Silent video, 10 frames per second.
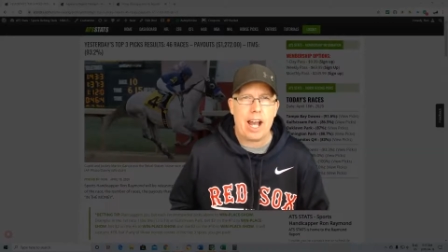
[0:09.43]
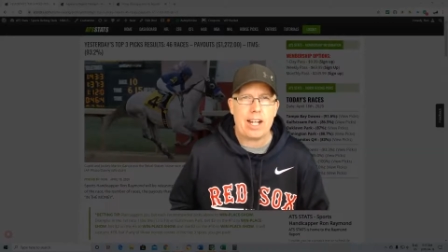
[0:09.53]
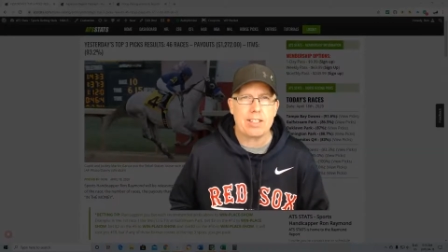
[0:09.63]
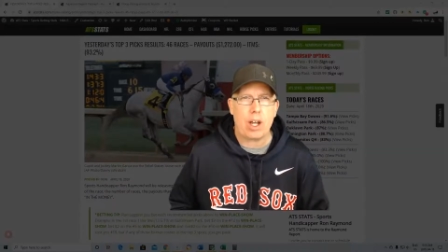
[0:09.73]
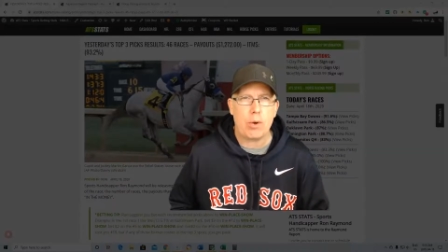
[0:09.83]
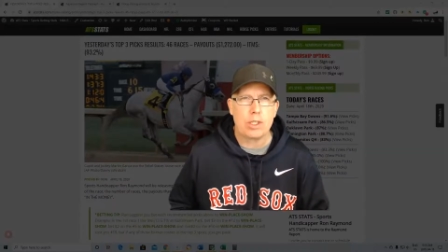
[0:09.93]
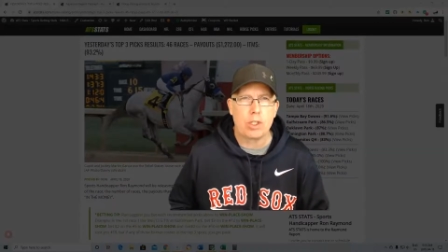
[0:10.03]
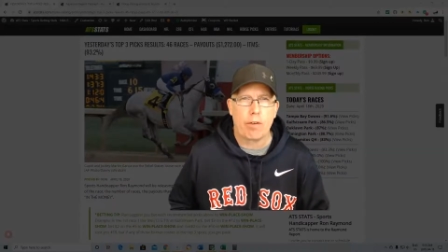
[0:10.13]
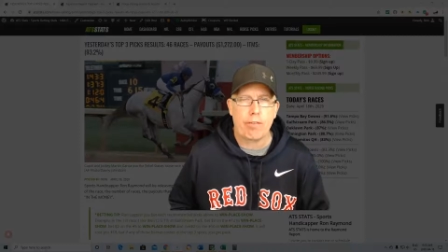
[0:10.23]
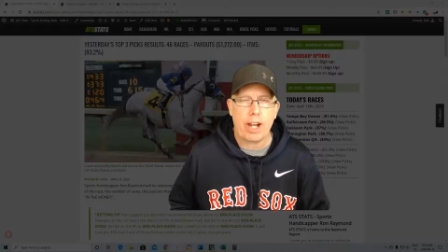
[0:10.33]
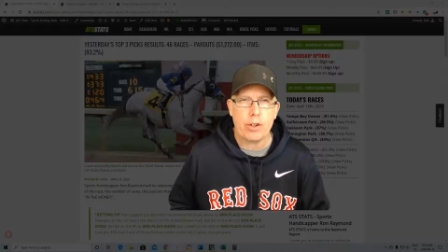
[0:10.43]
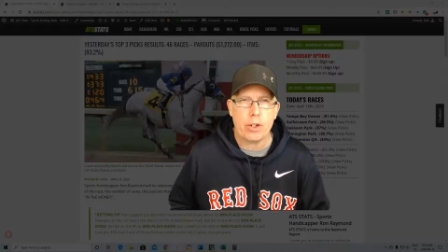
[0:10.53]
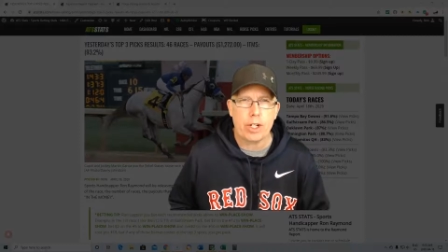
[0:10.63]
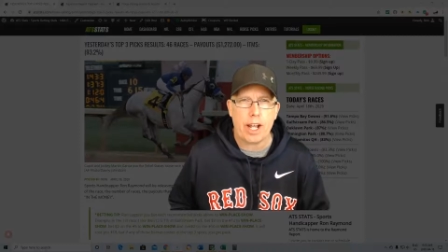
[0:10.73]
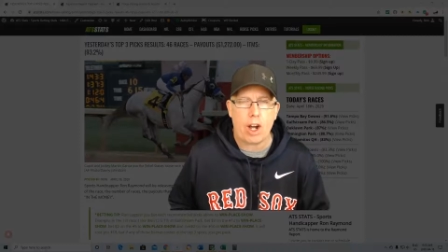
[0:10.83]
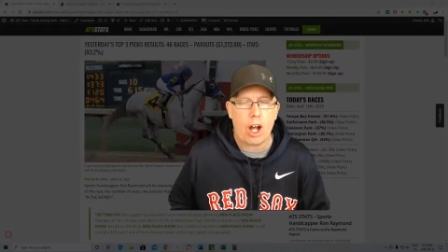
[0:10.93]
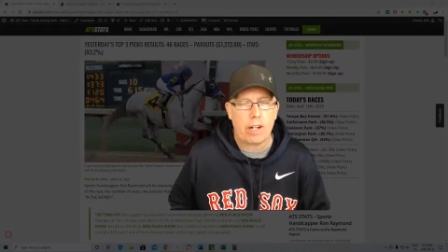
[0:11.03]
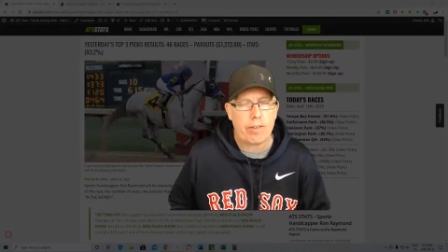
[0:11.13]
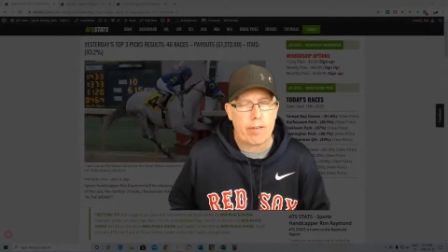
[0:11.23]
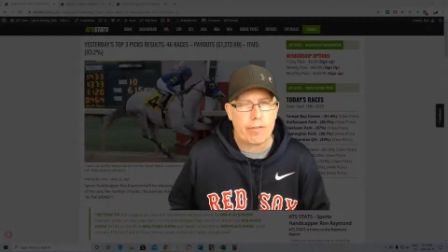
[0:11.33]
As always, don't forget you can get
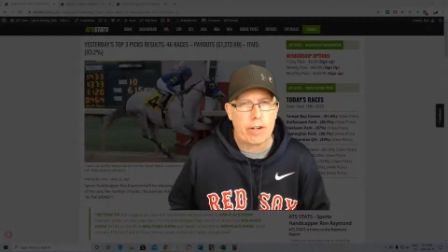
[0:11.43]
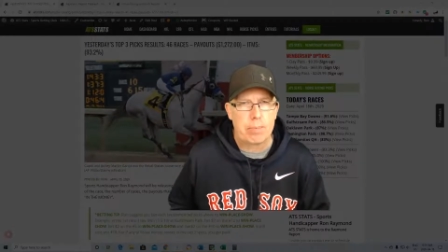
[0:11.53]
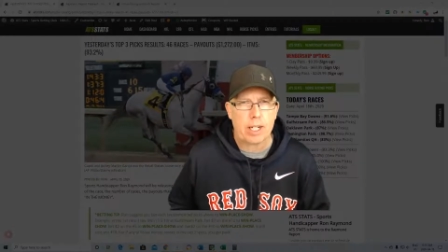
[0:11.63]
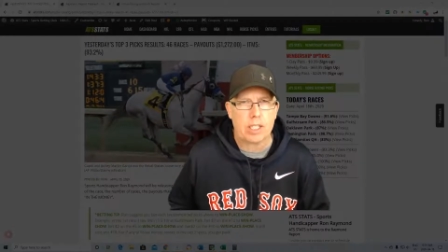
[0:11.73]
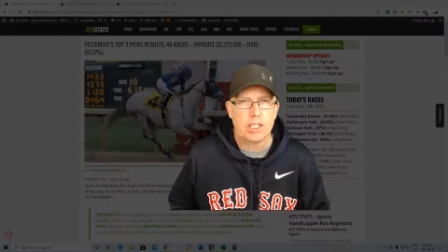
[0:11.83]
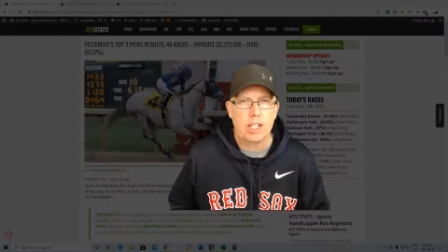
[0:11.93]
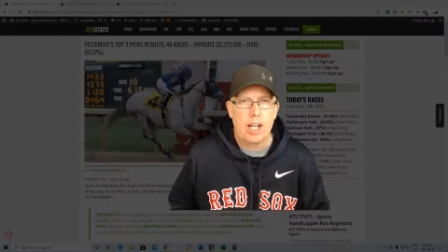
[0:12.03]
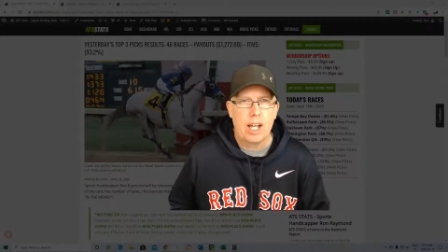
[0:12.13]
all of our free picks